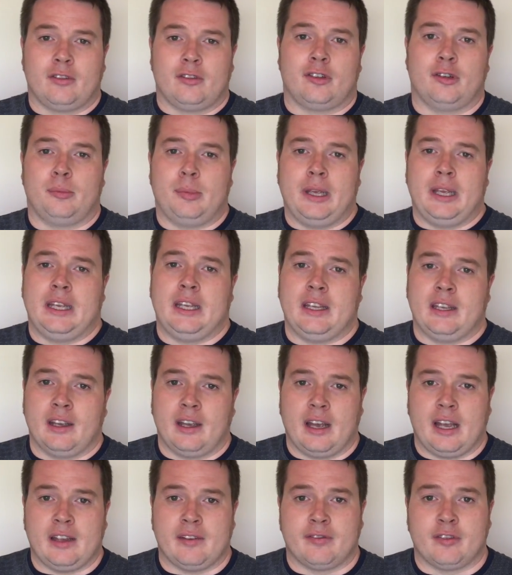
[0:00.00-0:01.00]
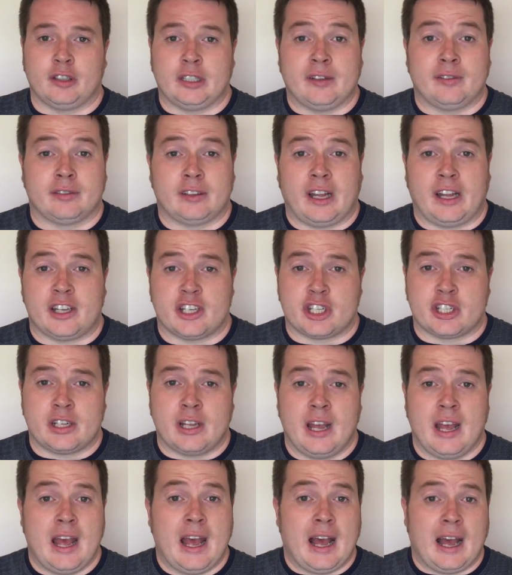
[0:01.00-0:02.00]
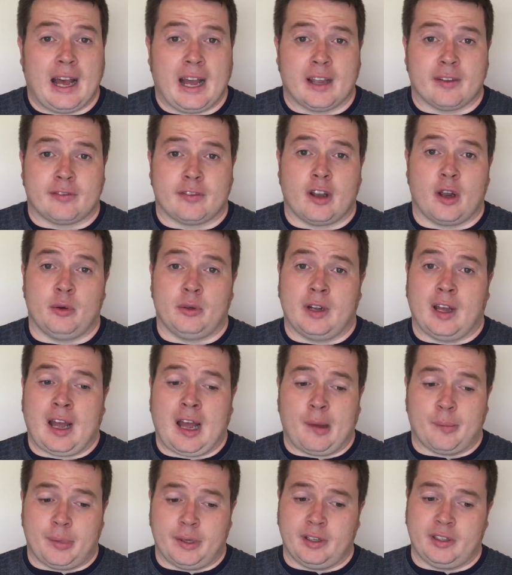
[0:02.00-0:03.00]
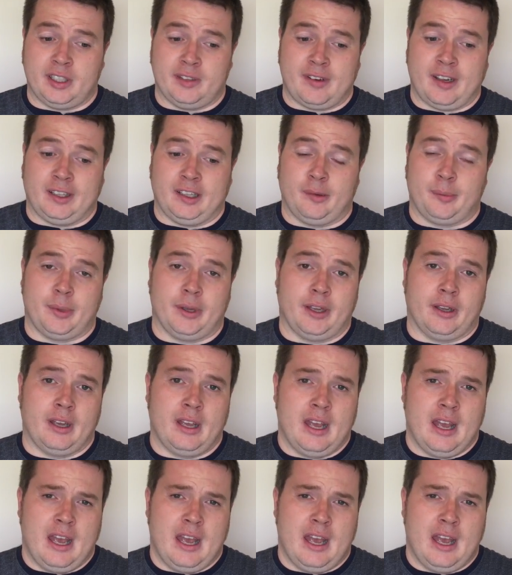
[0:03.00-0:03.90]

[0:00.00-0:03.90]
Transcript: to be a fully fledged iPhone app developer.